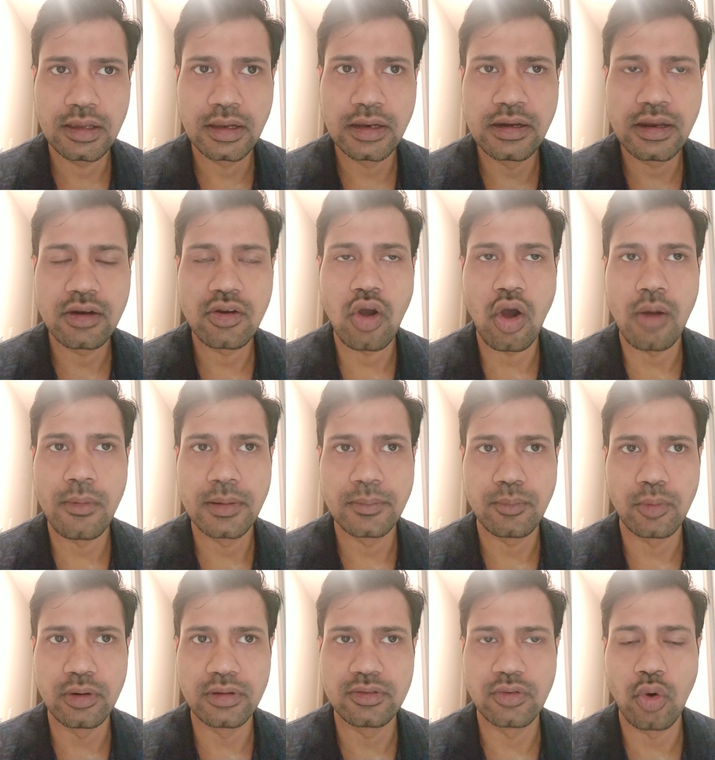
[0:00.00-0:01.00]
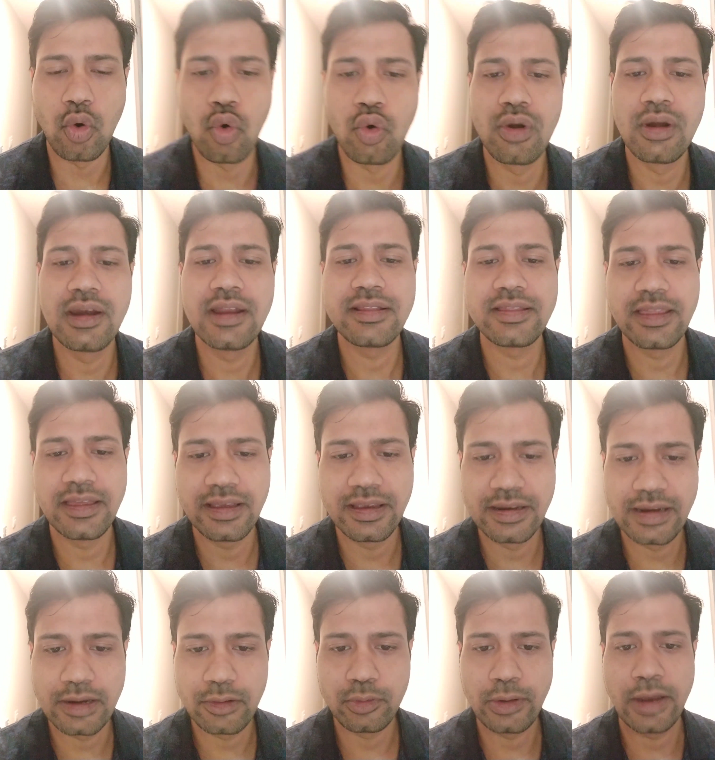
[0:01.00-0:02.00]
Indian government policy. Only thing
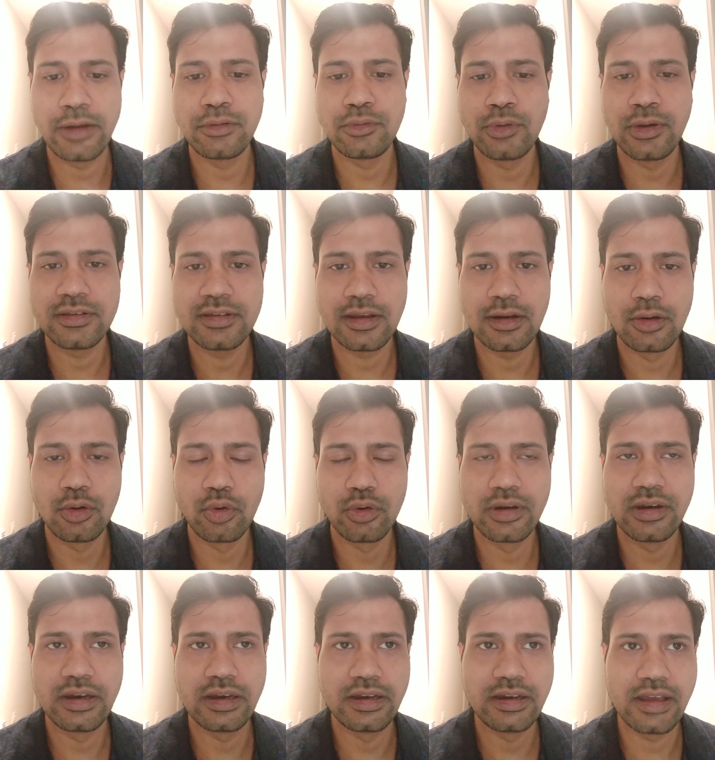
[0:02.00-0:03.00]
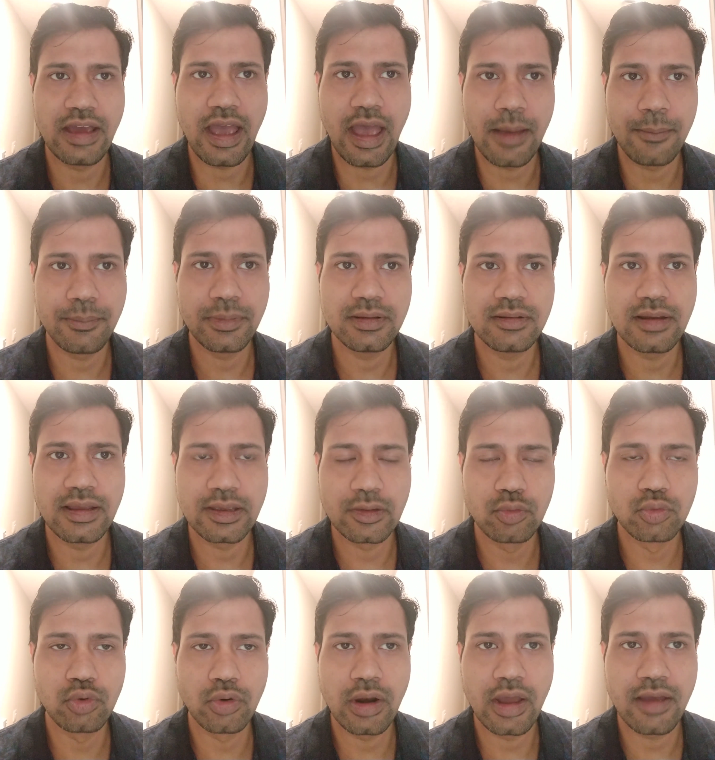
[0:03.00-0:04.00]
in education loan in India happens, like
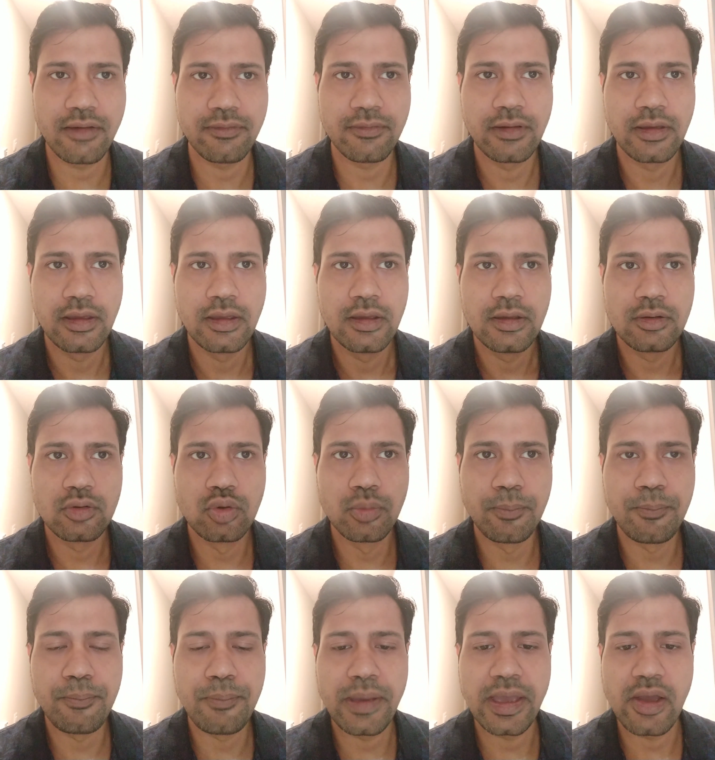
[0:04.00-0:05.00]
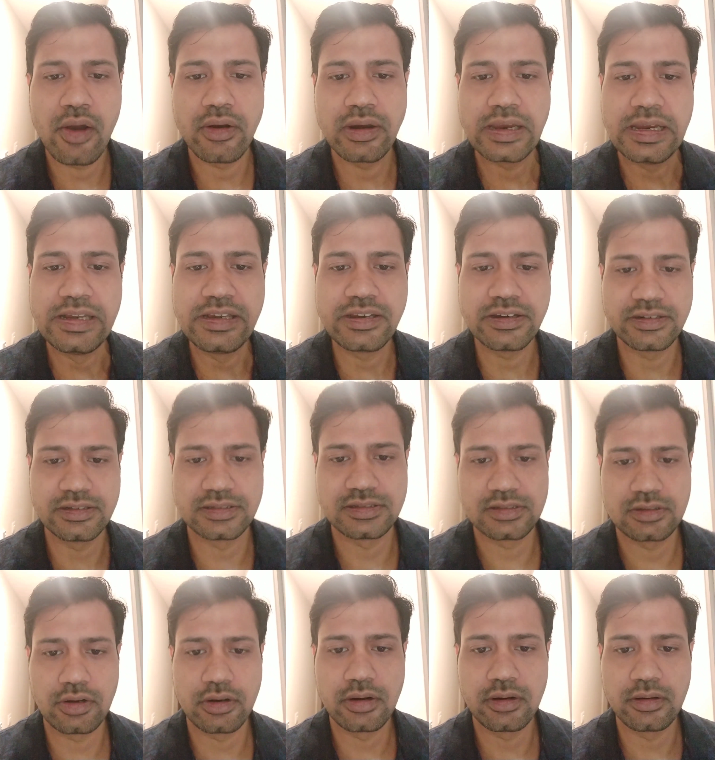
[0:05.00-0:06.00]
you don't have to pay on
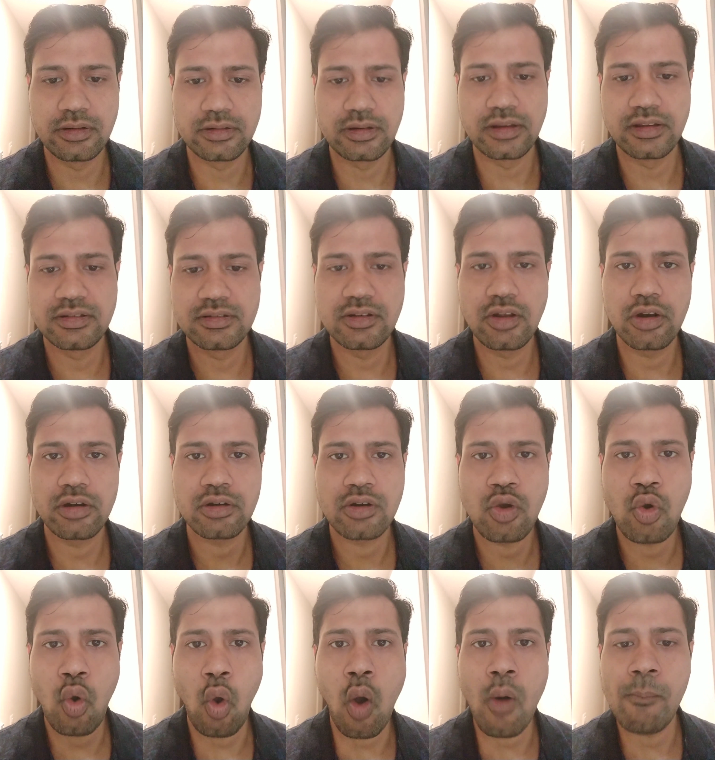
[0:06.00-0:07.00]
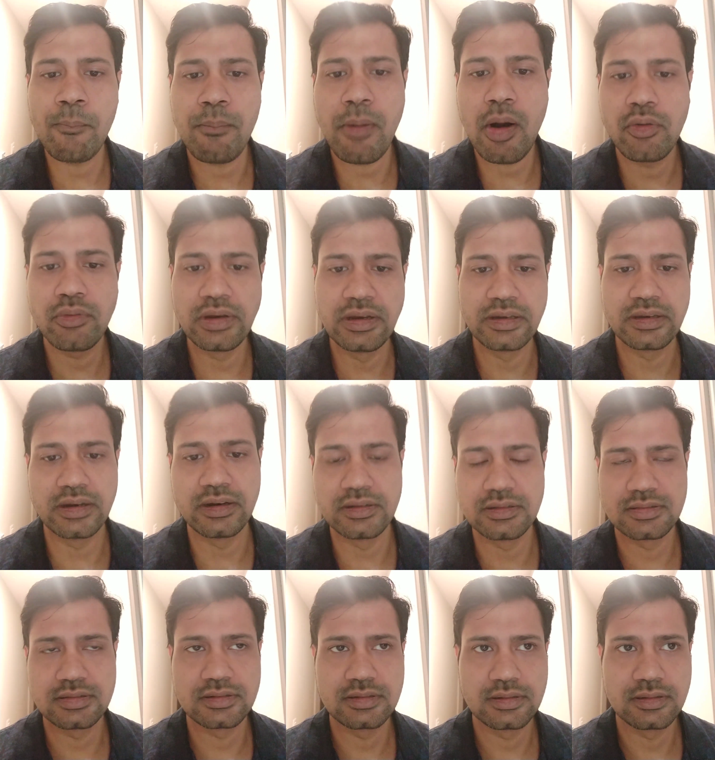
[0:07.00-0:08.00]
interest on it. It's not compound
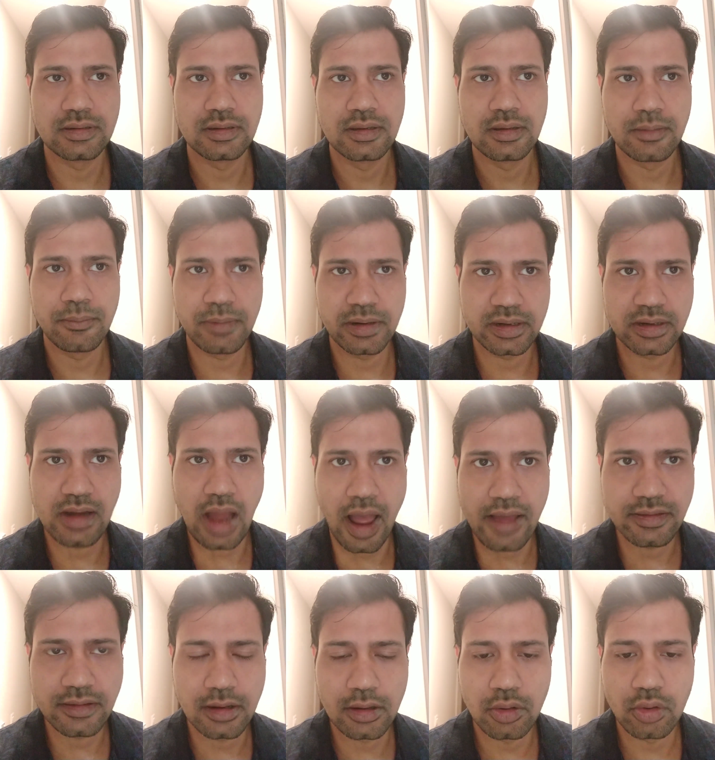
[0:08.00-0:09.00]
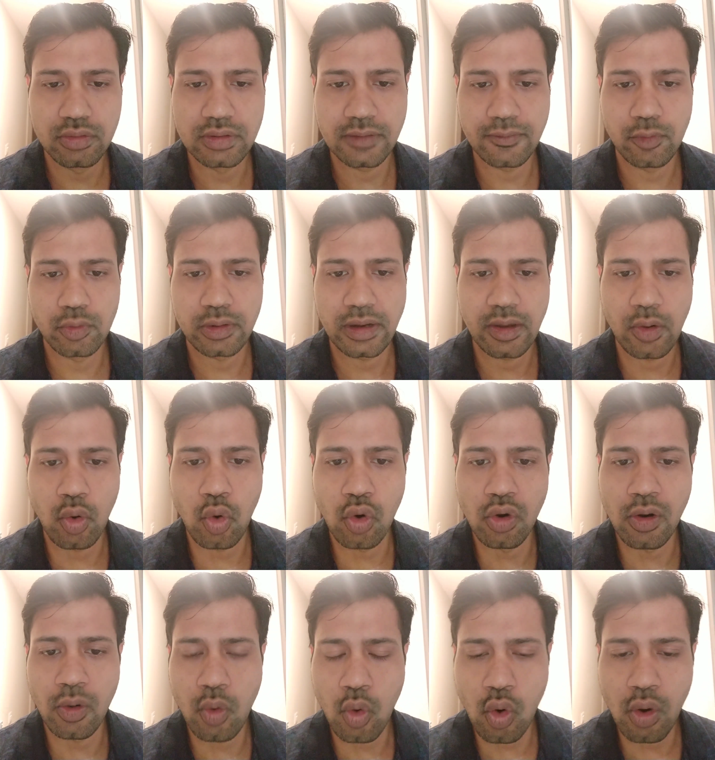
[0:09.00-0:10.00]
interest. But in other loans, if you take
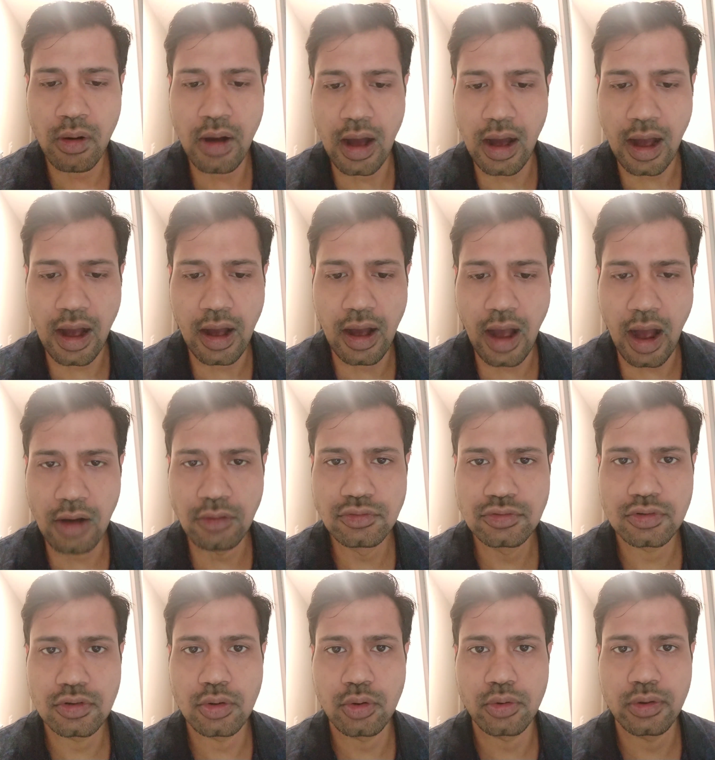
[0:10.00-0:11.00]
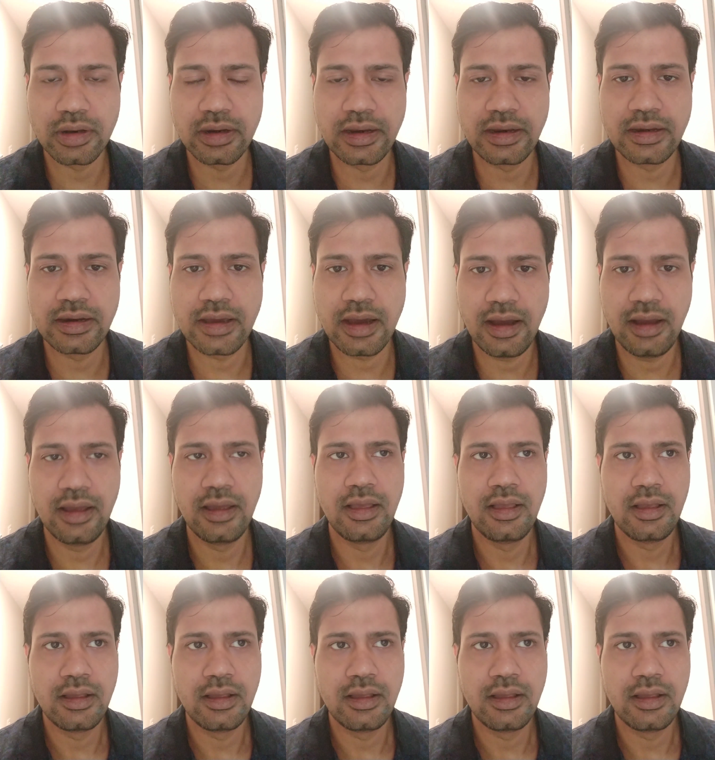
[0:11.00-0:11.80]
house loan in India,